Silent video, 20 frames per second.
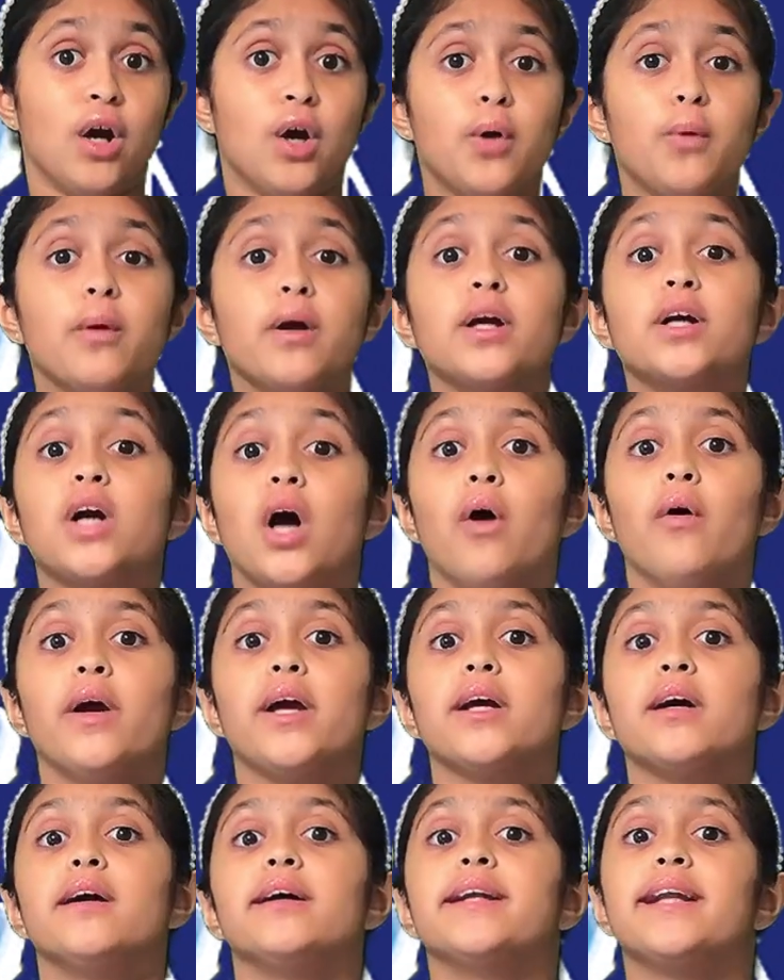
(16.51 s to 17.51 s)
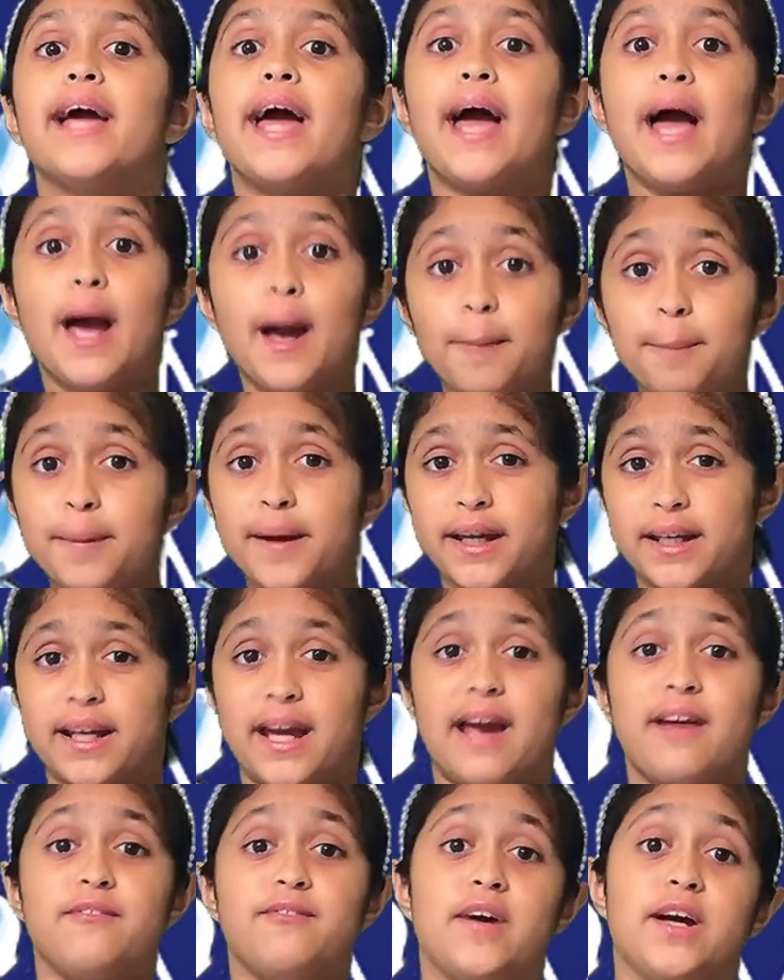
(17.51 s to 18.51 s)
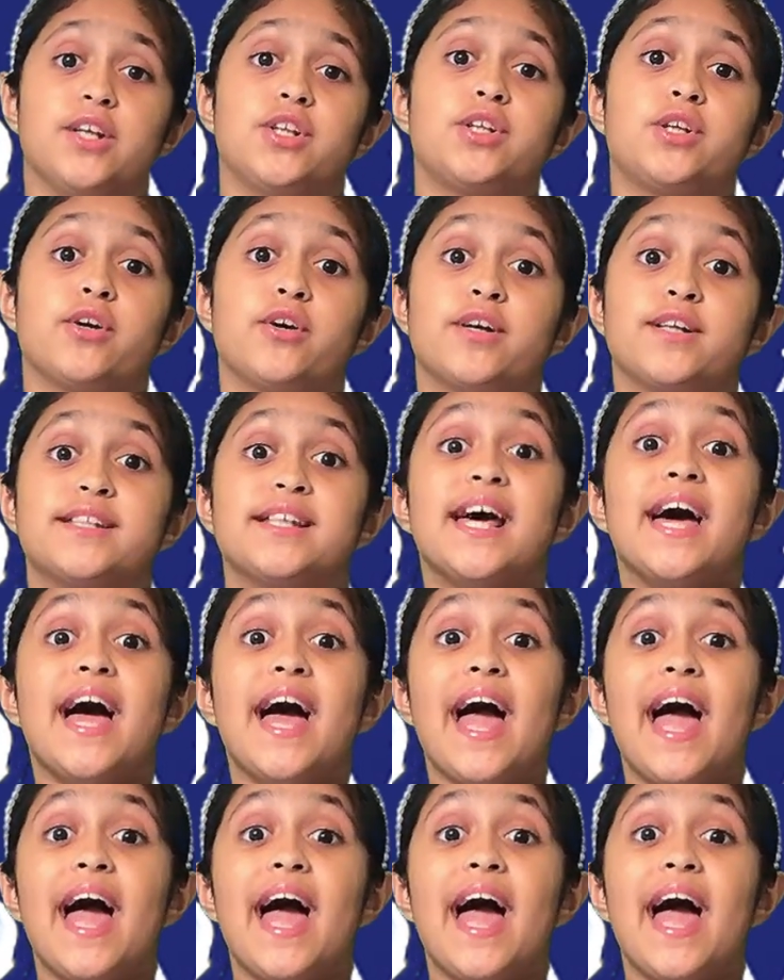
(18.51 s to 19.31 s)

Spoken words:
who are going on epic adventures